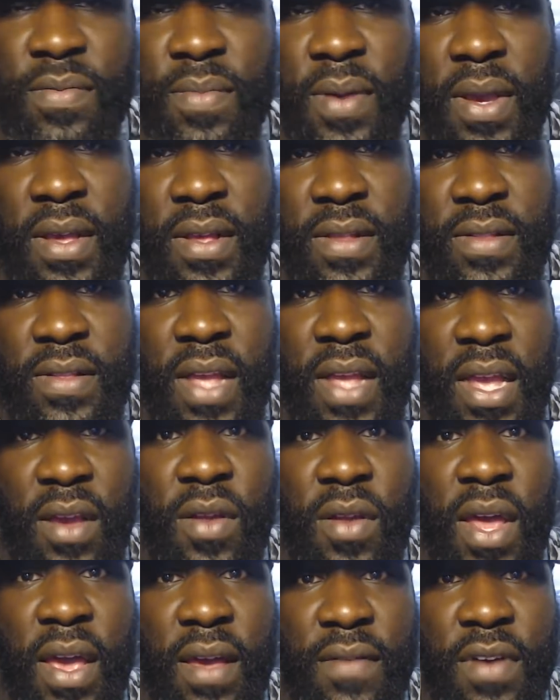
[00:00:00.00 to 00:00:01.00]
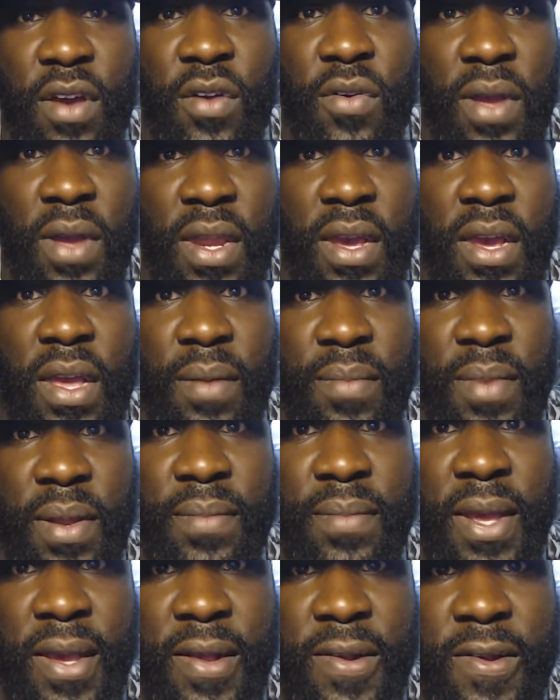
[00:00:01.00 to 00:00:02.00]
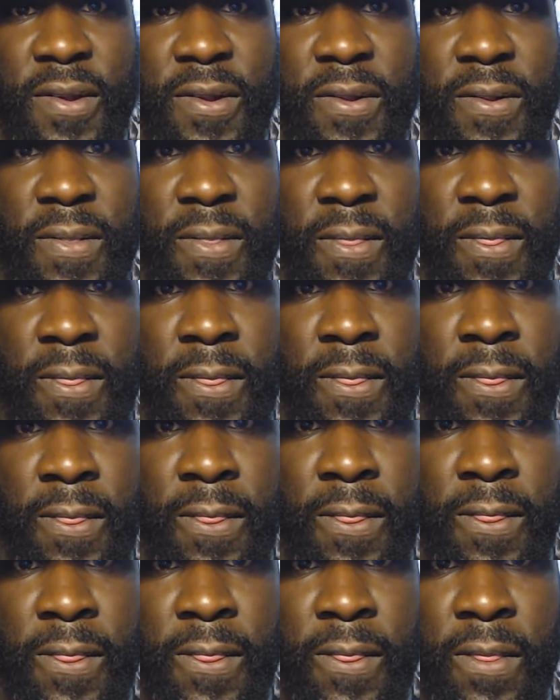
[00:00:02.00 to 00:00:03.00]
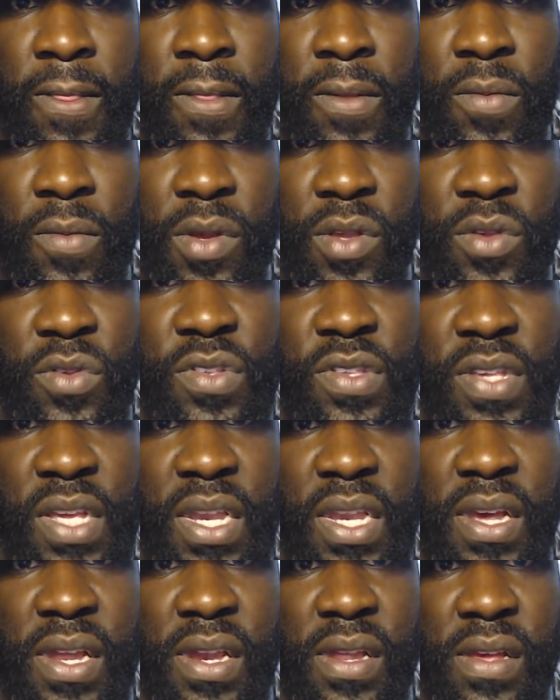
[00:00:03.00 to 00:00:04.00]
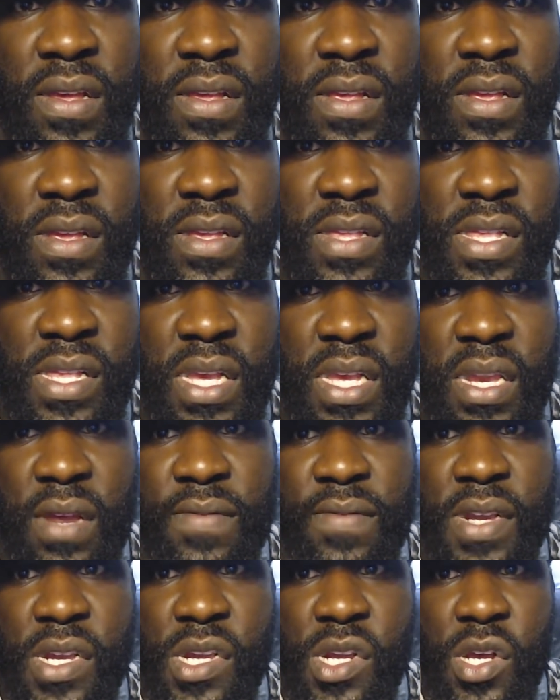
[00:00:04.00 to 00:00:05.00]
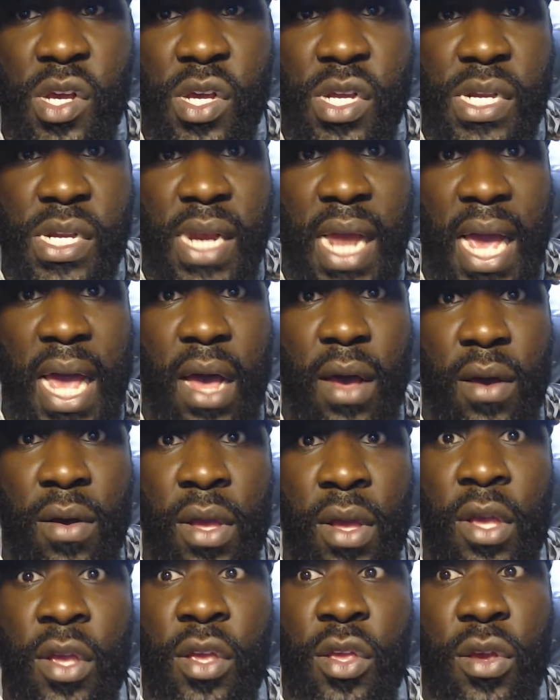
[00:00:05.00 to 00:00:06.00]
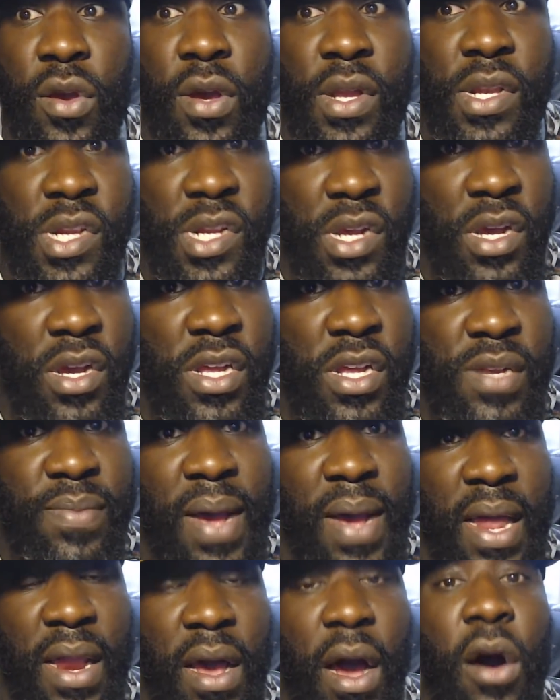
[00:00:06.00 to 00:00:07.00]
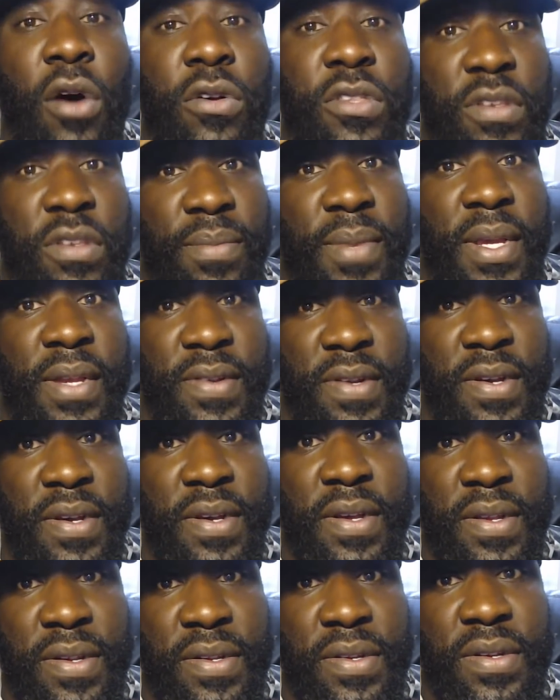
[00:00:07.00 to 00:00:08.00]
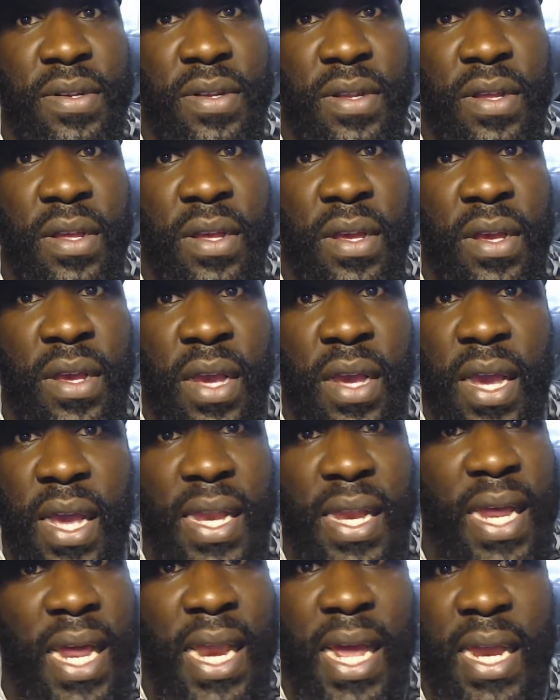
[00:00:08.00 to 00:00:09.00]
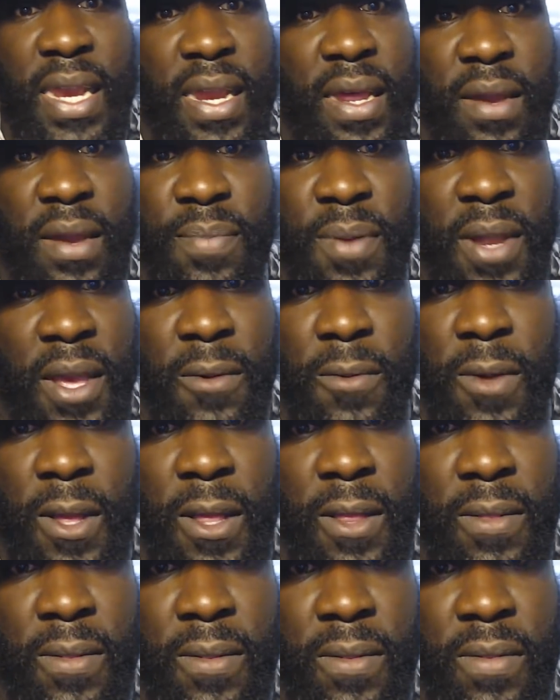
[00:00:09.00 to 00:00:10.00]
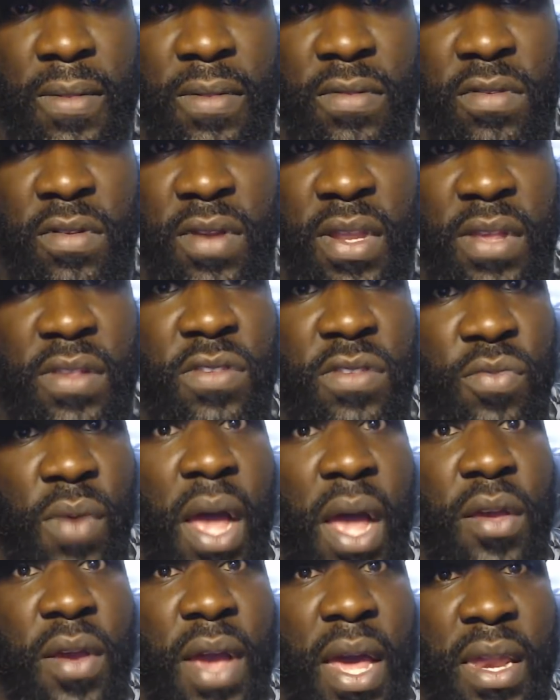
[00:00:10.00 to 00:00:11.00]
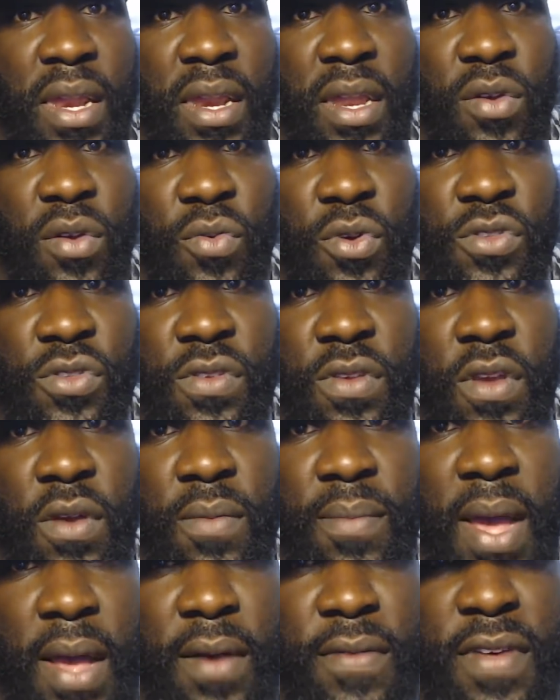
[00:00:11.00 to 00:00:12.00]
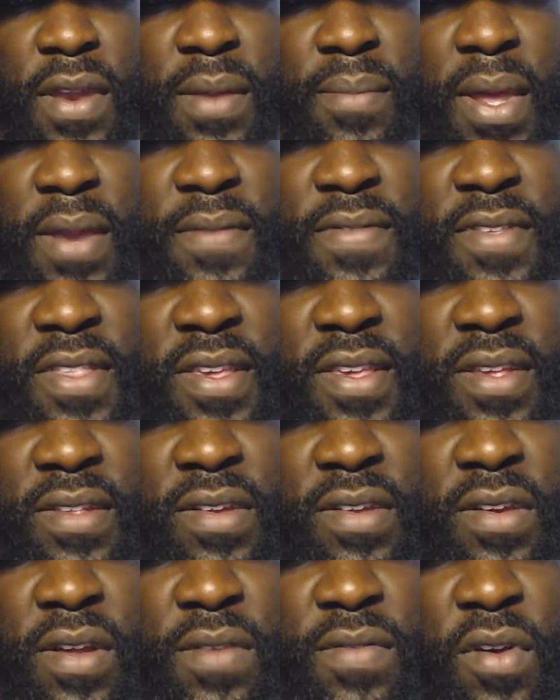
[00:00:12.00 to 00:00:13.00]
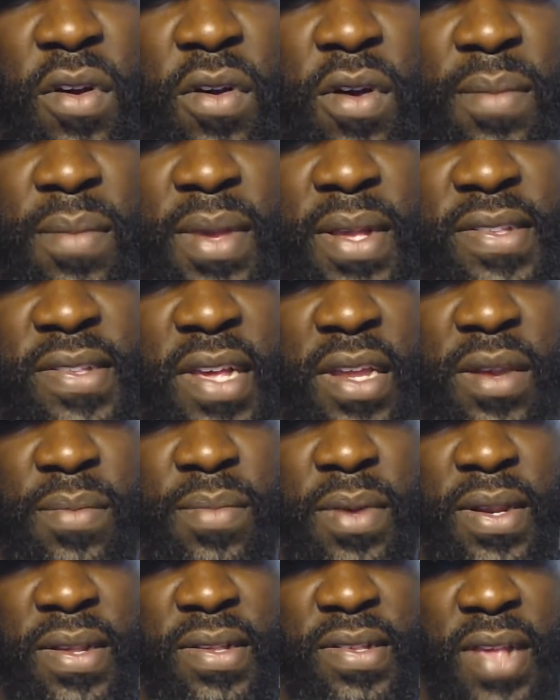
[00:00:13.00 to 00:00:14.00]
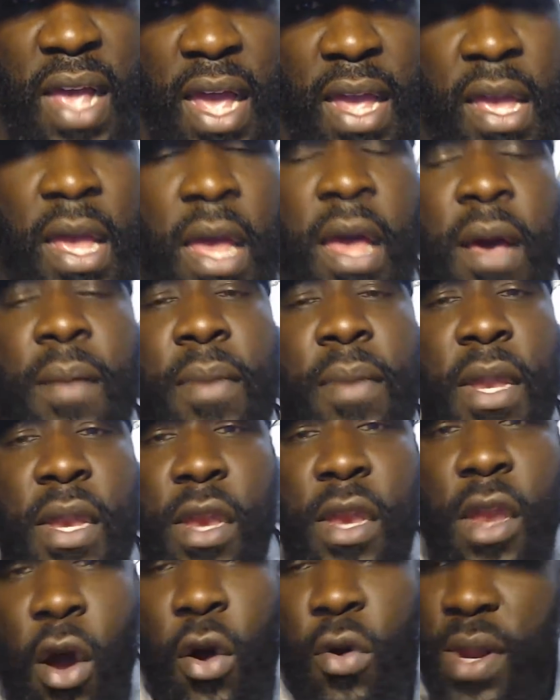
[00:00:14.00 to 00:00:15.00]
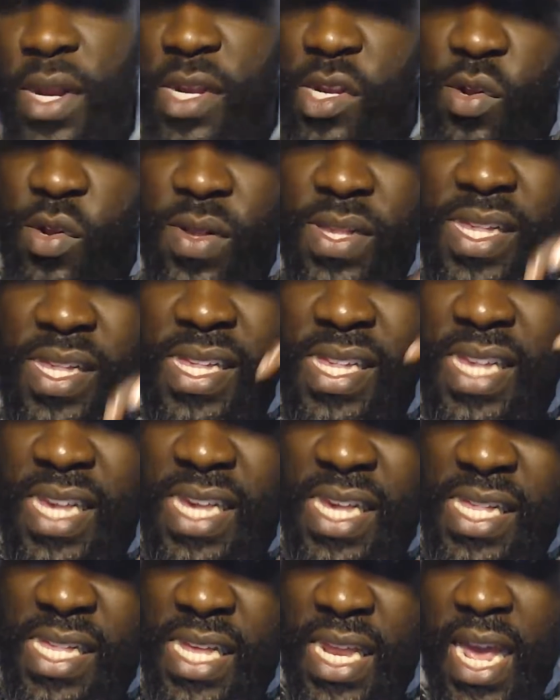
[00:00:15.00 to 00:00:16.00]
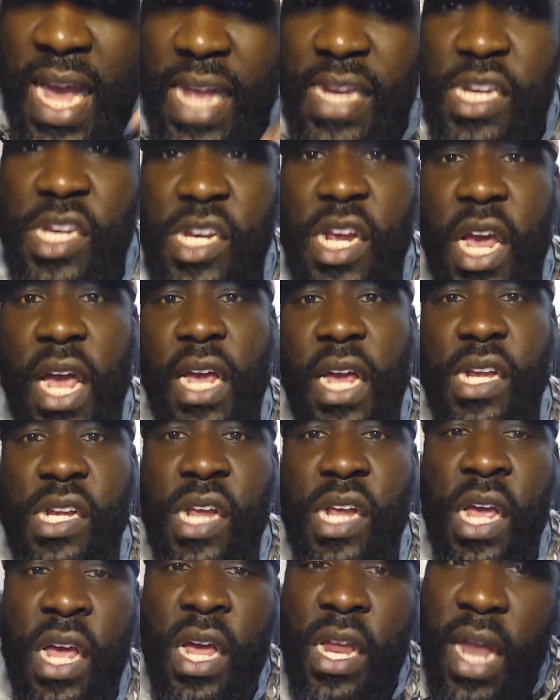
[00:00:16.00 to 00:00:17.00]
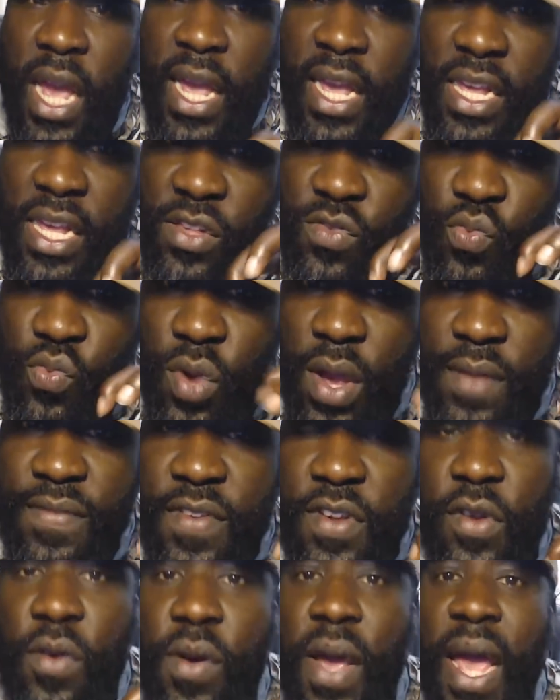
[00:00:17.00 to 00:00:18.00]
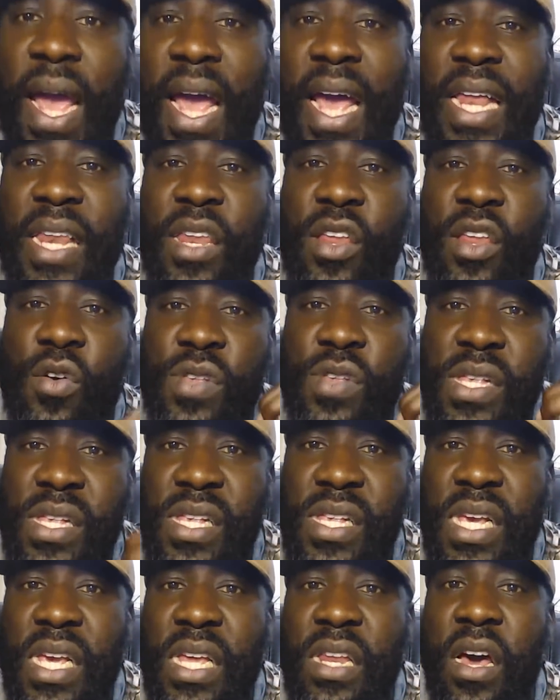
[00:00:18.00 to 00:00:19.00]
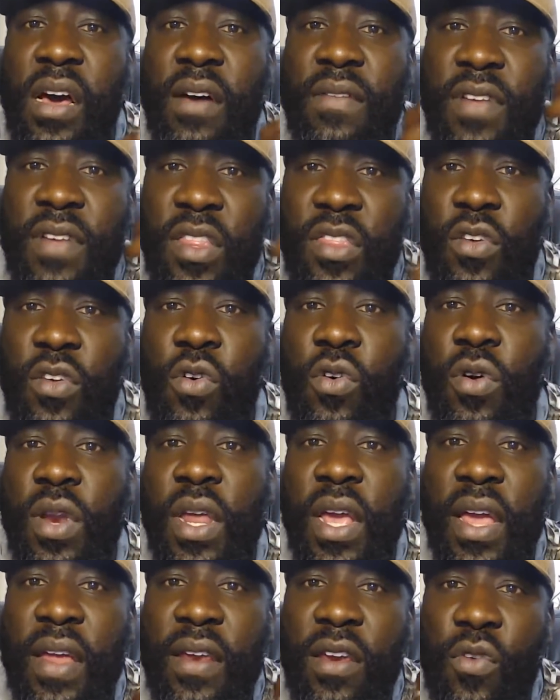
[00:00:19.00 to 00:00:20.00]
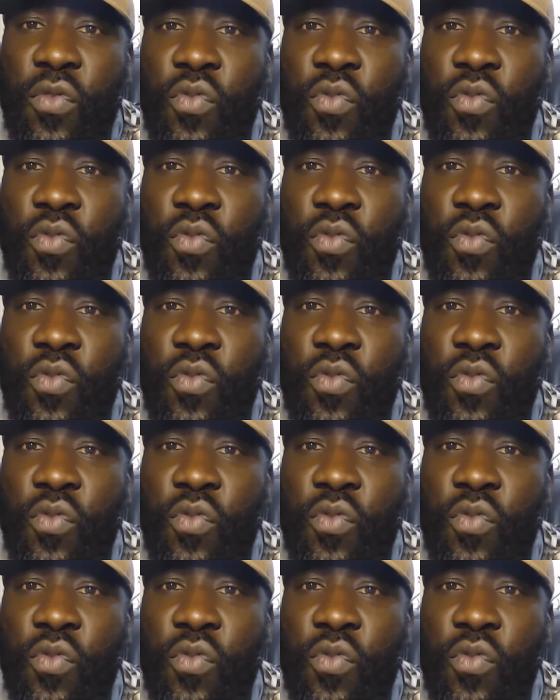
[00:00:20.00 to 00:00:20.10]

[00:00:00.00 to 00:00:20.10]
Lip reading: because they're going to have a greater condemnation. When you see that a seat of a judge, now you're judged by the ultimate judge, and that ain't nothing to play with. So this is why you got to let the words of your mouth and the meditation of your heart be acceptable in his sight. But know that your season has changed, that he's whipped you, and your seat of authority in the